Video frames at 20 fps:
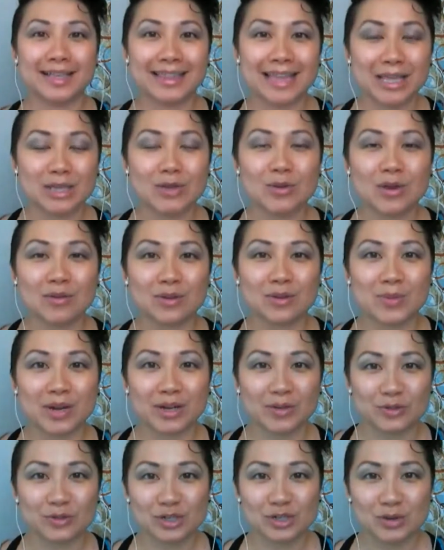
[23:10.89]
Thank you,
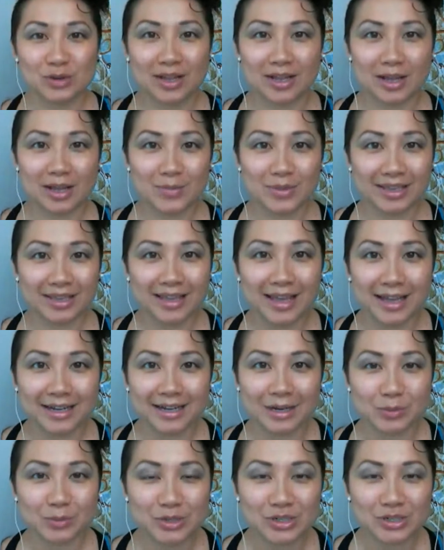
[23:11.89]
everybody, for showing up
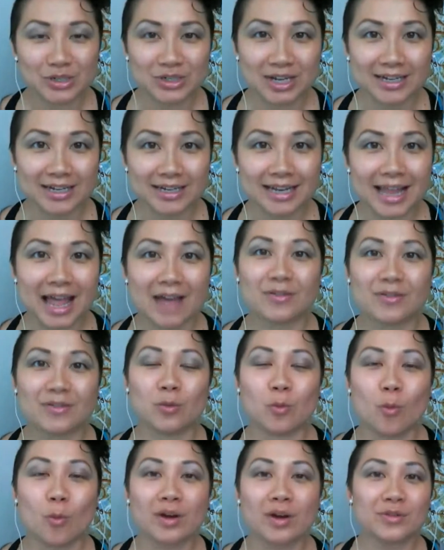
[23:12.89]
again. I appreciate it. Have a
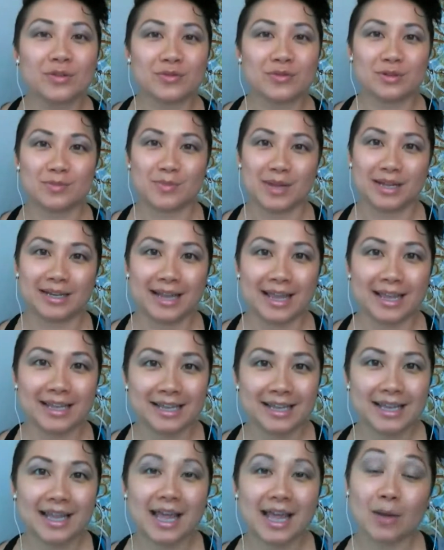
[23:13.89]
wonderful Monday.
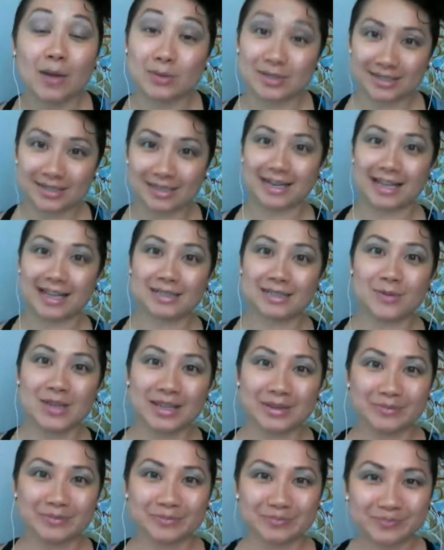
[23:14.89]
We'll see you next
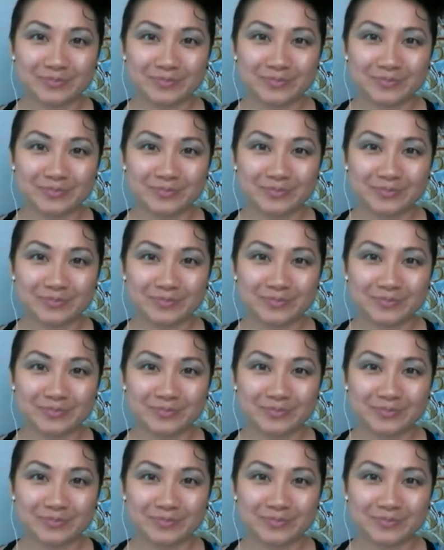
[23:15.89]
week.